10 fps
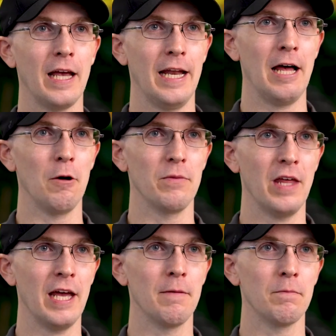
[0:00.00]
and help
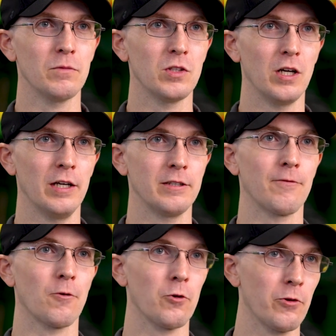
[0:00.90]
them to, to
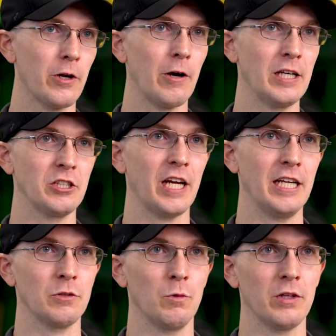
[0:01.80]
further their
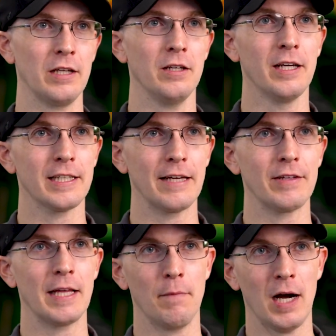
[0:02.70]
education with it,
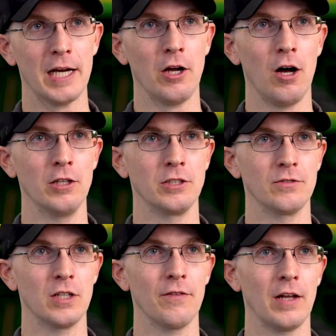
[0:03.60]
giving them my knowledge of
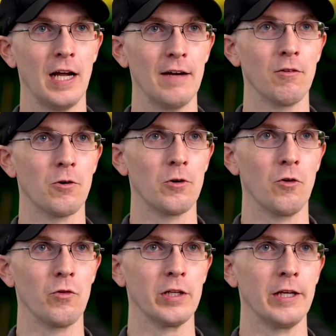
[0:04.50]
stuff that I've learned over the